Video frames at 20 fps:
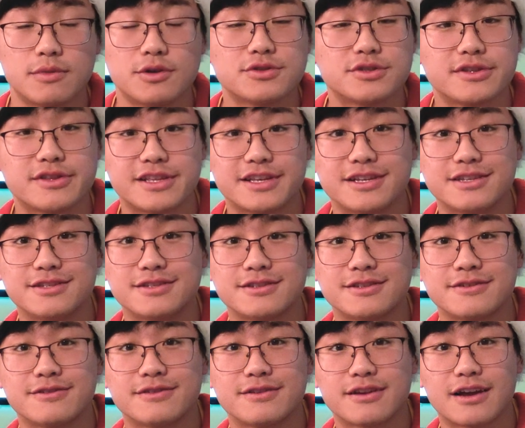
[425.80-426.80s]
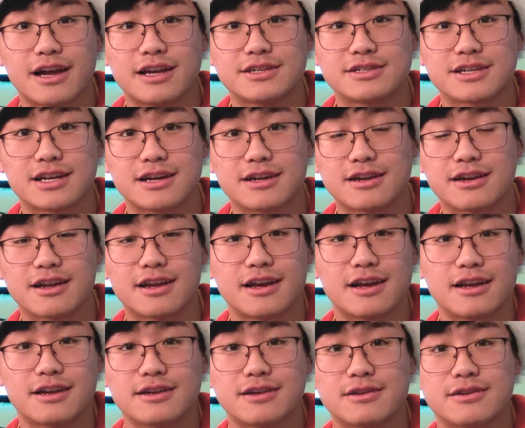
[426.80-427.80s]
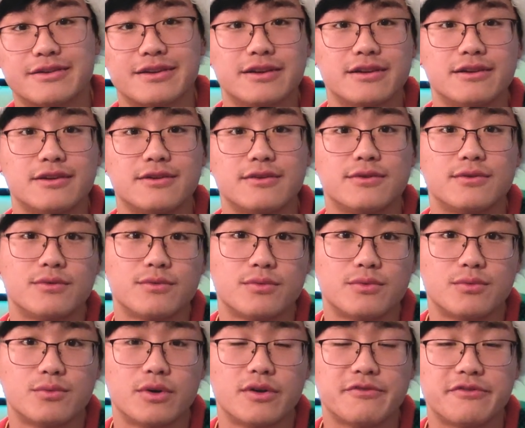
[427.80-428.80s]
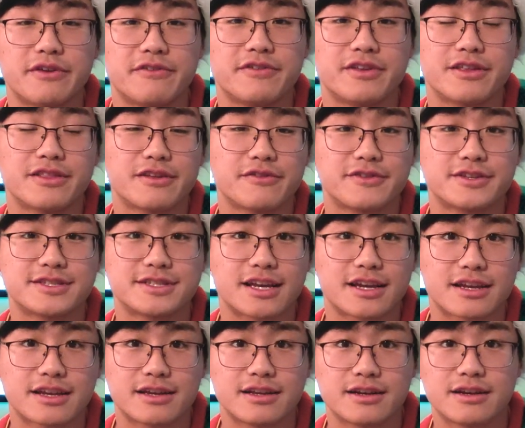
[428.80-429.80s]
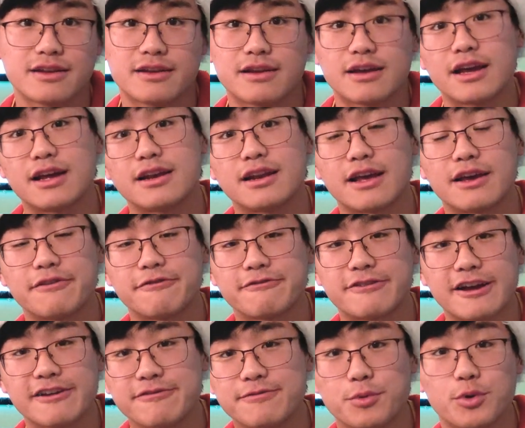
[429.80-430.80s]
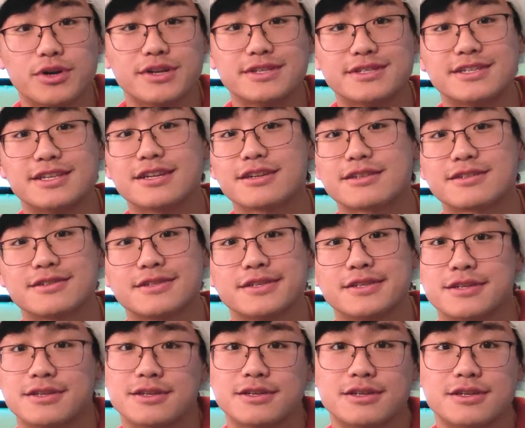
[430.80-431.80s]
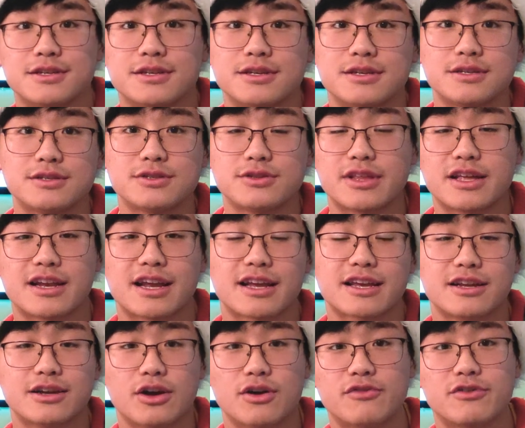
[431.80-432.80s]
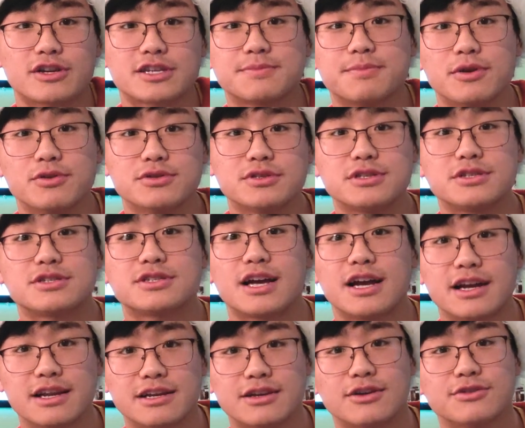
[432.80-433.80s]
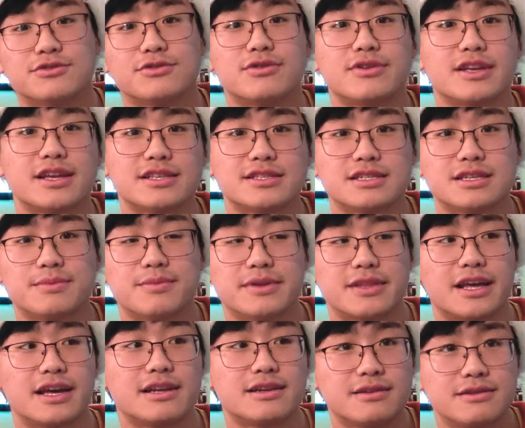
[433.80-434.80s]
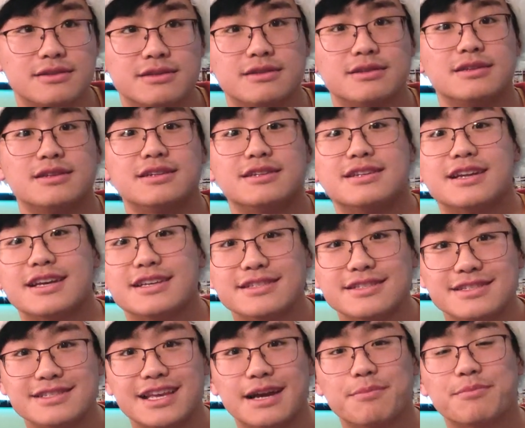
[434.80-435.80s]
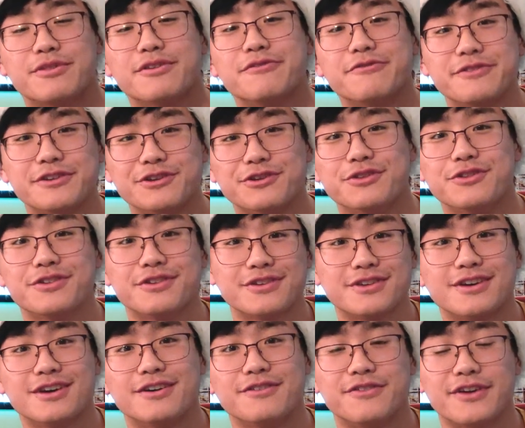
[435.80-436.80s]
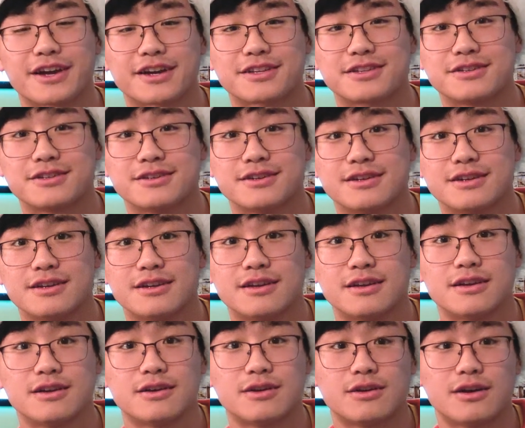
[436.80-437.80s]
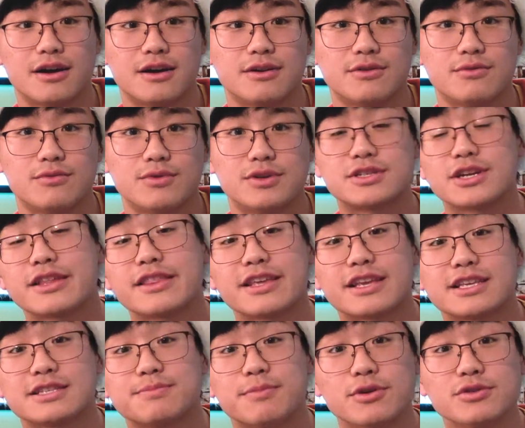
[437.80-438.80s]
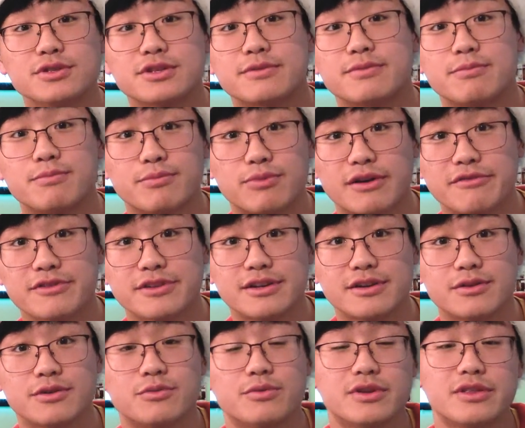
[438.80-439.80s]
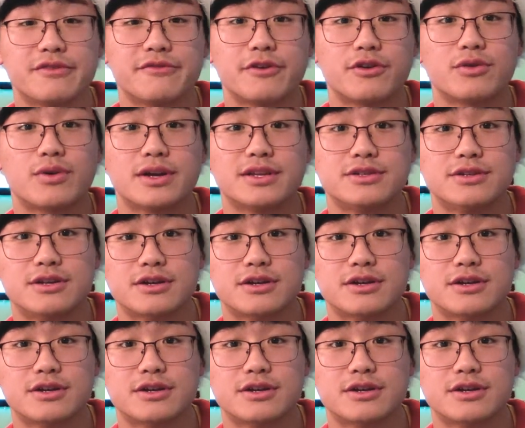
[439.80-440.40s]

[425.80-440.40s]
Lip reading: Most of these I shot at 1/50th of a second at f5.6 so that I could overexpose the shot and also get some of that nice depth of field effect, which I think is most prevalent with the photo I